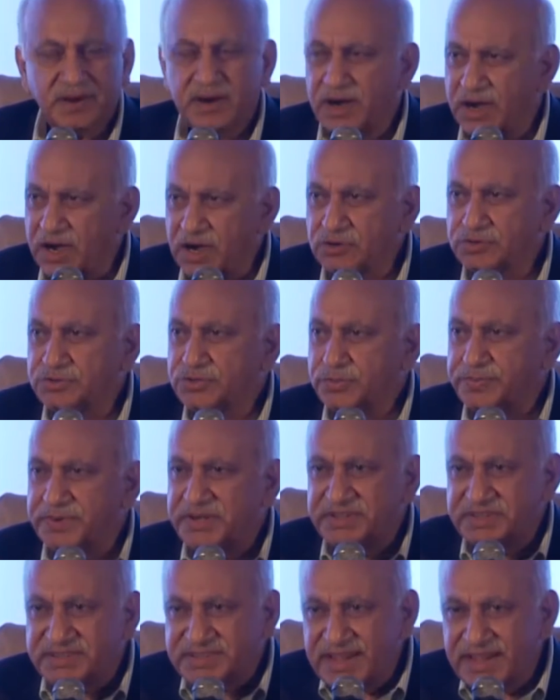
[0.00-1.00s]
How do
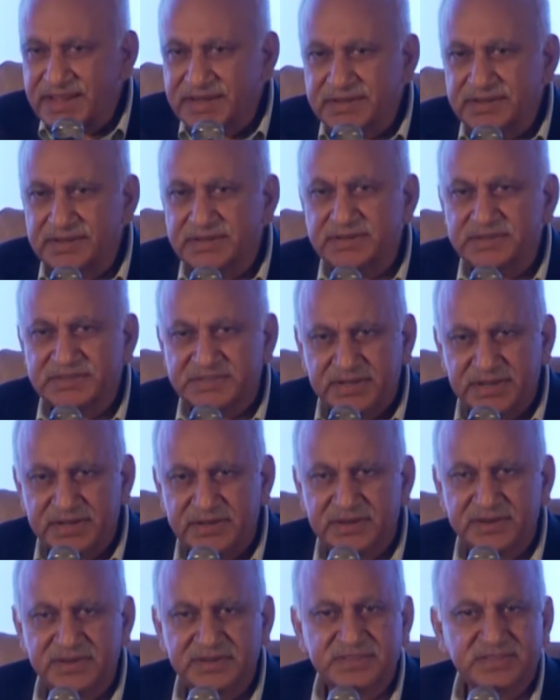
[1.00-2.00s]
we tackle
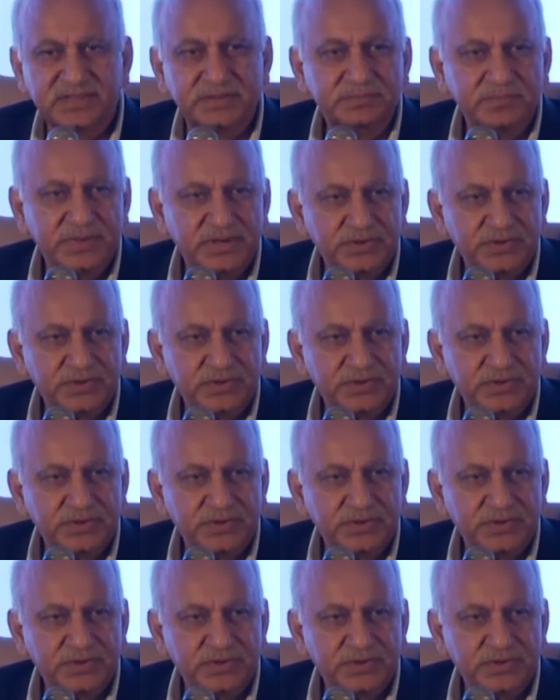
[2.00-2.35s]
terrorism